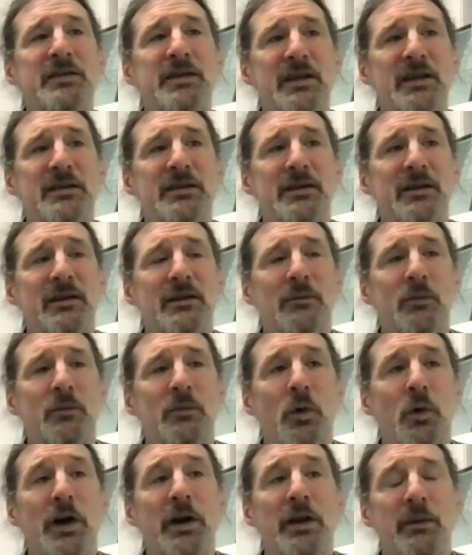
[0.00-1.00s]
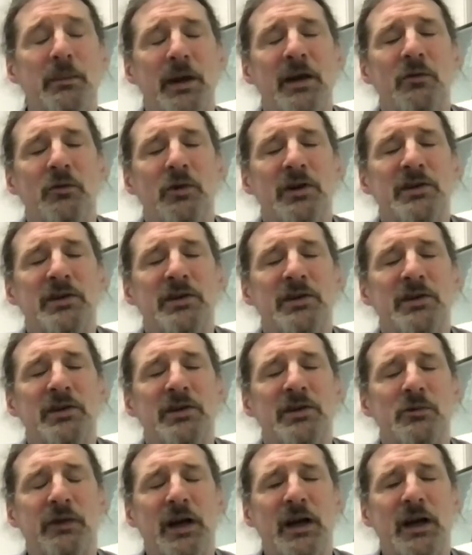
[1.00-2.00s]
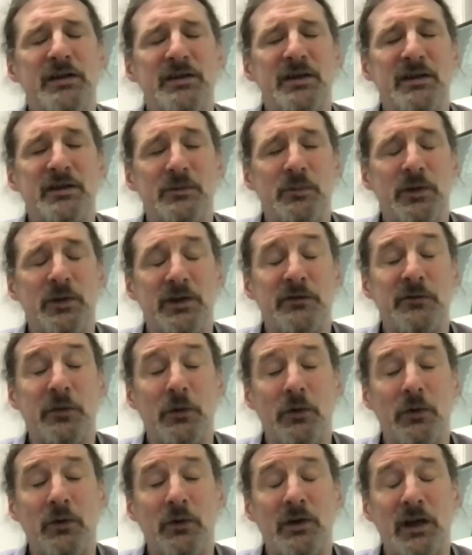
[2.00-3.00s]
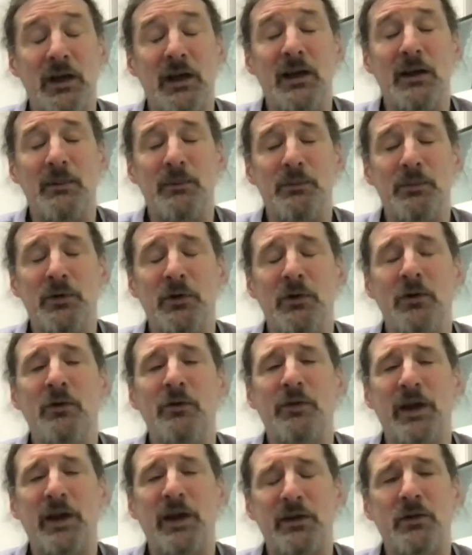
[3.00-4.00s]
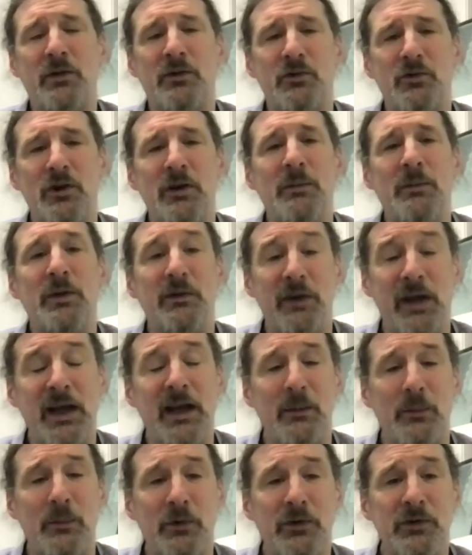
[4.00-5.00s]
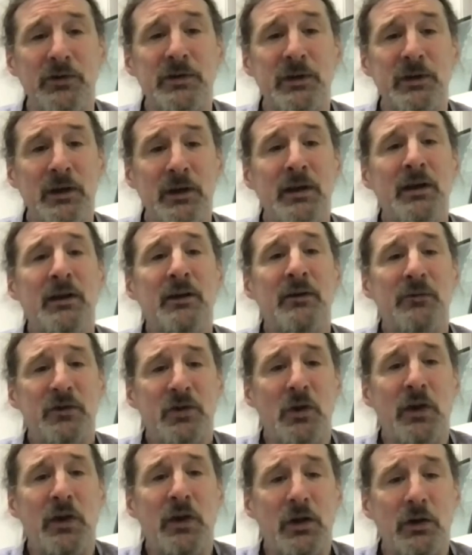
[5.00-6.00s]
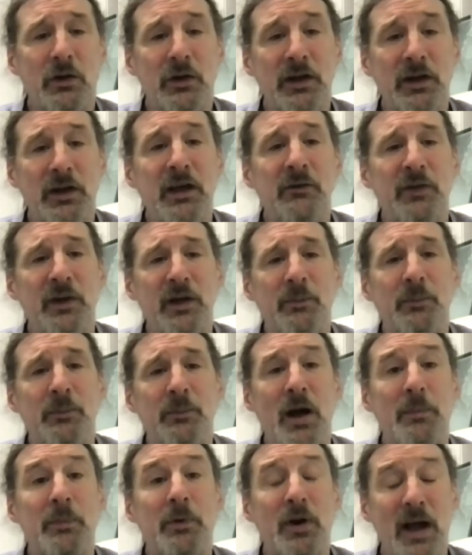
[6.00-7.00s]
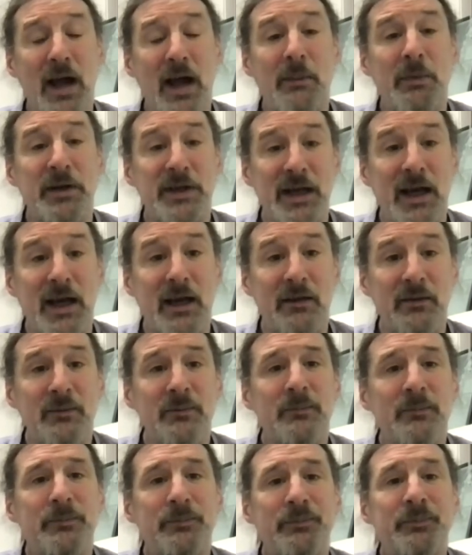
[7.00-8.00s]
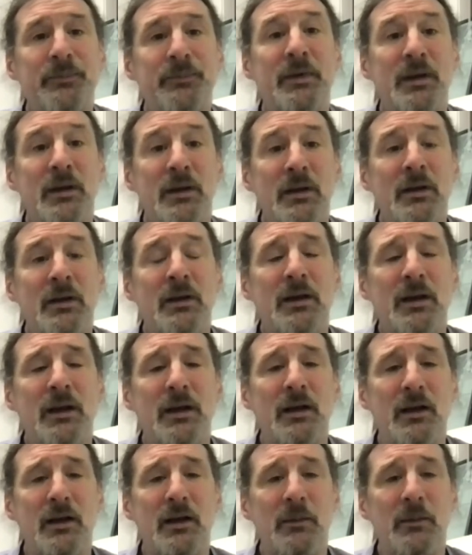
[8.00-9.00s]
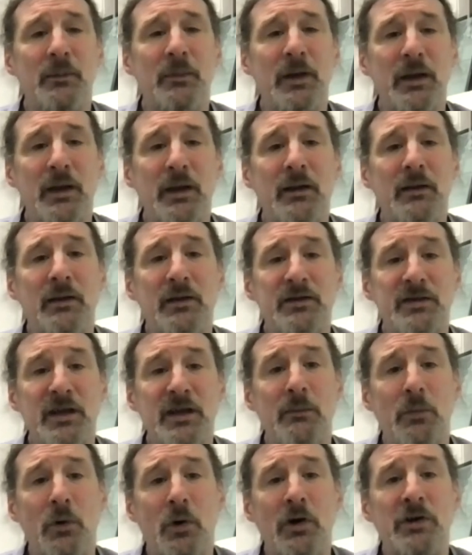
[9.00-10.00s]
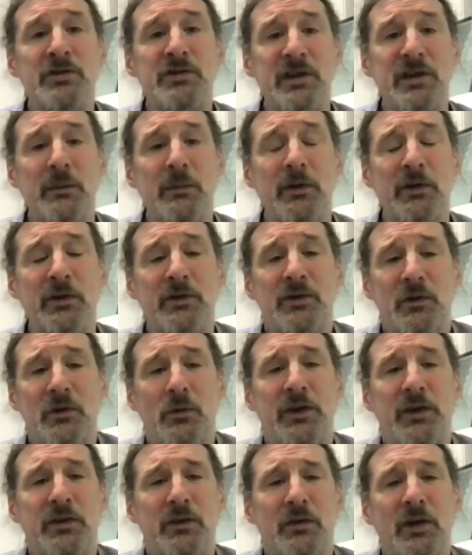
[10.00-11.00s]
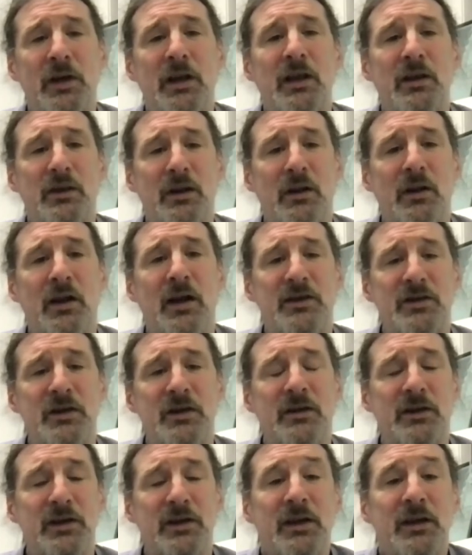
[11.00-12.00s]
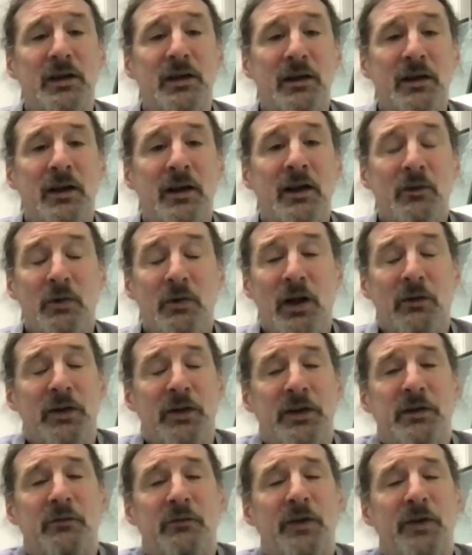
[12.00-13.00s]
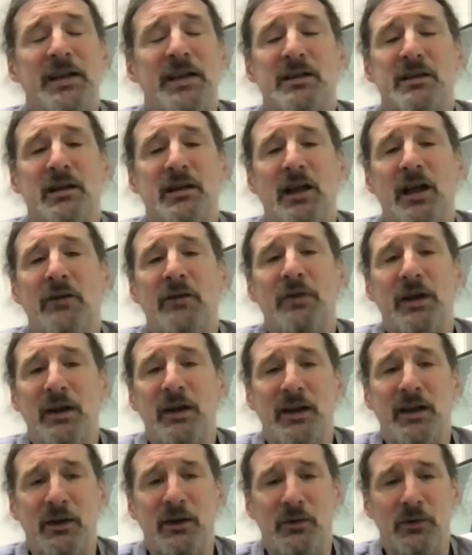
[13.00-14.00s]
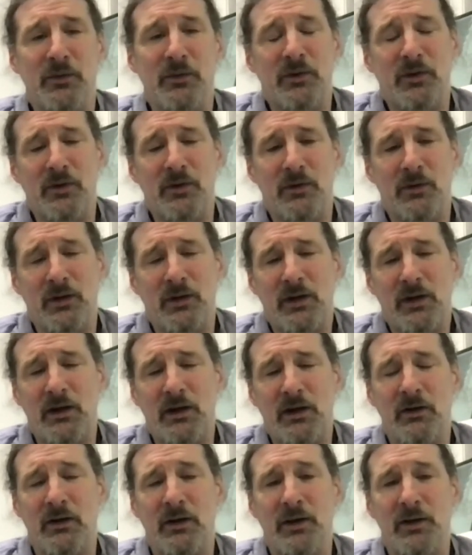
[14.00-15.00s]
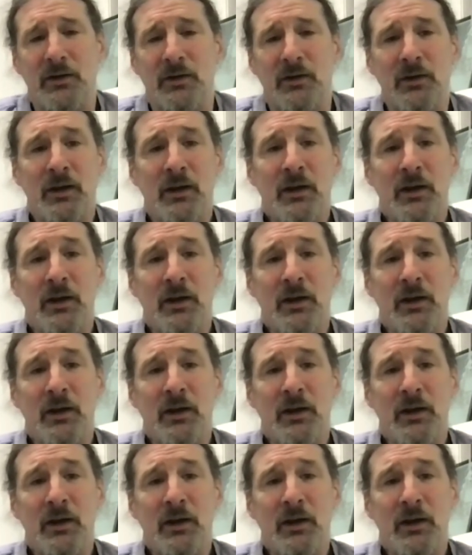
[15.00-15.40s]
this one of the main reasons we devised this was for to improve ethical treatment of animals, so they could live in a proper habitat, okay. Um, sim more similar to what they're ethologically relevant. The vets love it, and they're they're here and they're